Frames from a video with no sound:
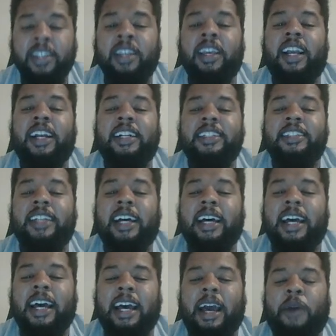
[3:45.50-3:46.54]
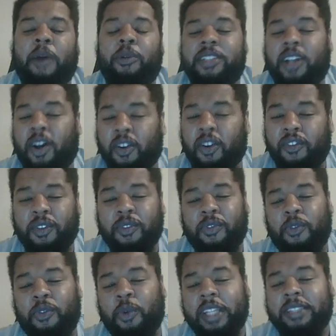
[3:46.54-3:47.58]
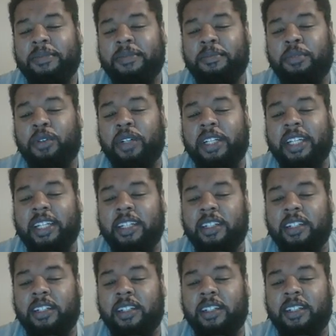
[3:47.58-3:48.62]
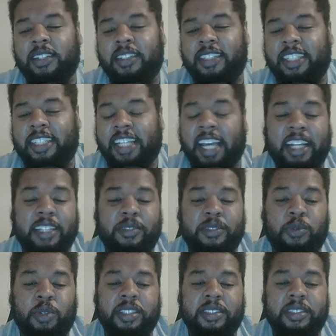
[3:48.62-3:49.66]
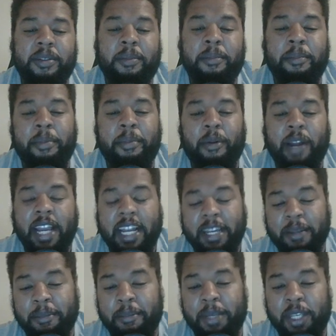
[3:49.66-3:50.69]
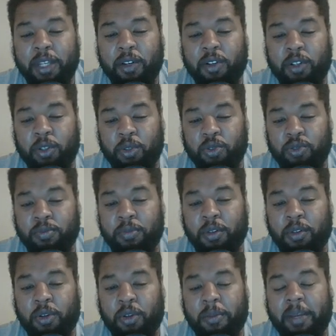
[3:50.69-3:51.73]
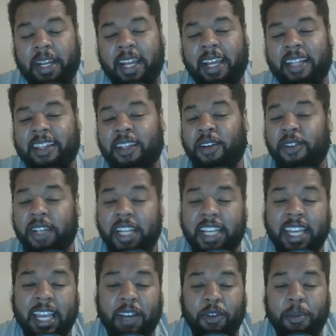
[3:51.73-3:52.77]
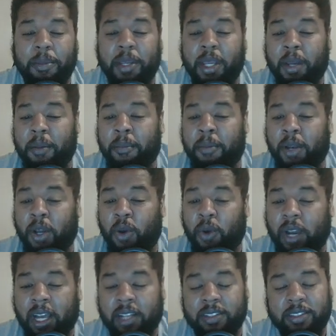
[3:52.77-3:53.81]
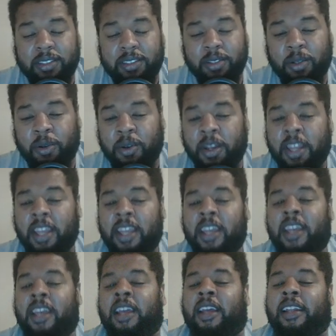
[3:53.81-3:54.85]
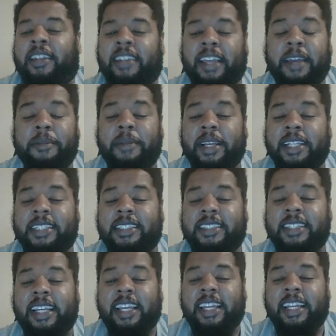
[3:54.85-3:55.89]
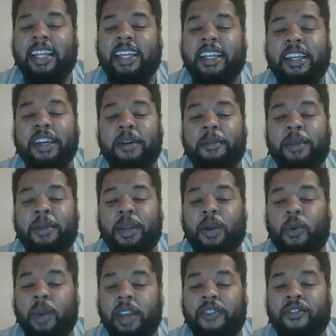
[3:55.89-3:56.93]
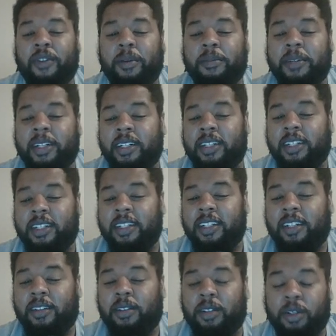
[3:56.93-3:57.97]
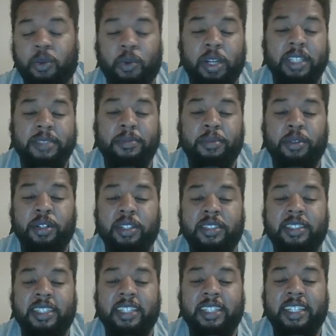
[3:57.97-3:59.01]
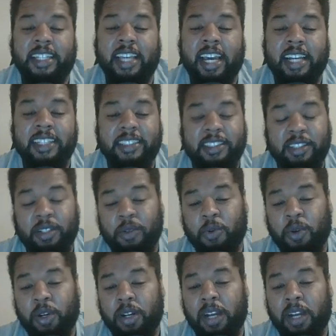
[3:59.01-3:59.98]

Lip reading: Cause I was off of Westbrook and Giannis once the Bradley Beal news broke, man. I thought that game would be a blowout. So that being said, that kept me away from the Westbrooks and the Giannis of the world.